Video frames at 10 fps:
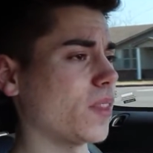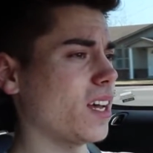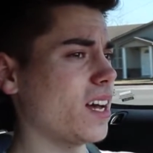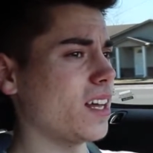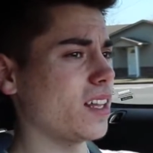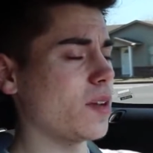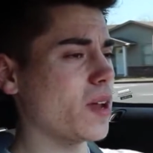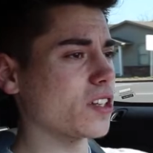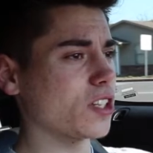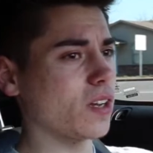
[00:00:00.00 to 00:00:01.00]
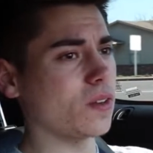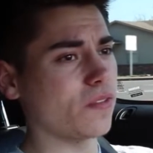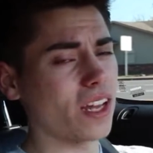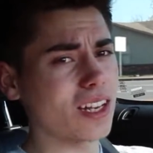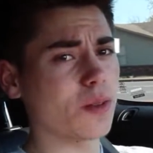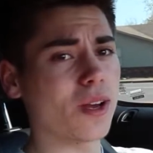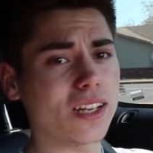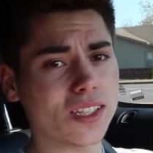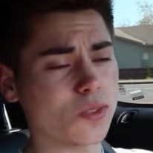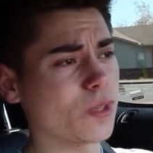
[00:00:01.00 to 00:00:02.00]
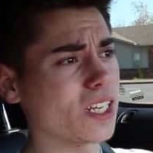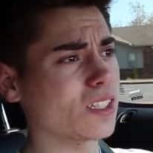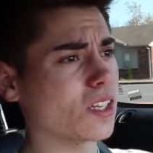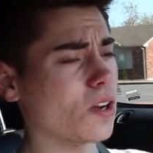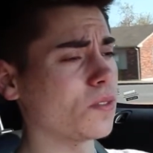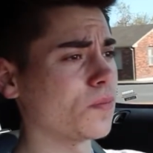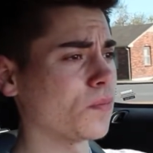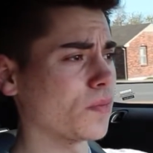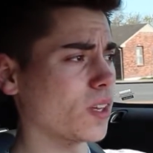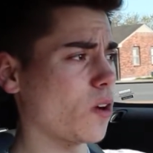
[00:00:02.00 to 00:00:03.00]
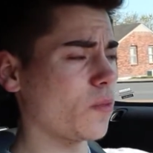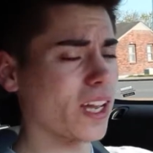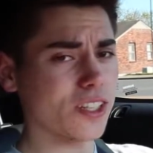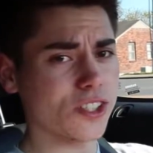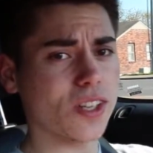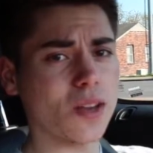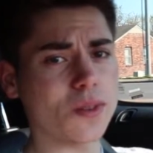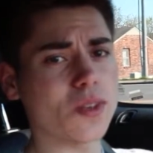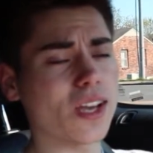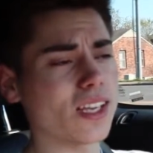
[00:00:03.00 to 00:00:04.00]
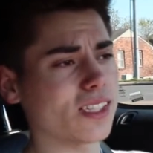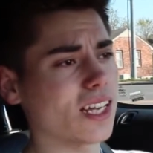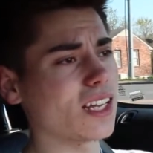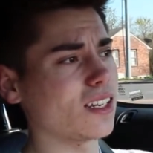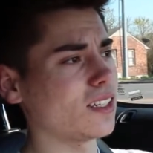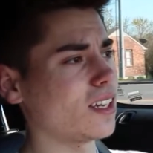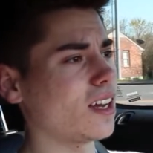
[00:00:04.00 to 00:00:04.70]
that I'm actually going to find out about next week, so hopefully I can share that with you guys then.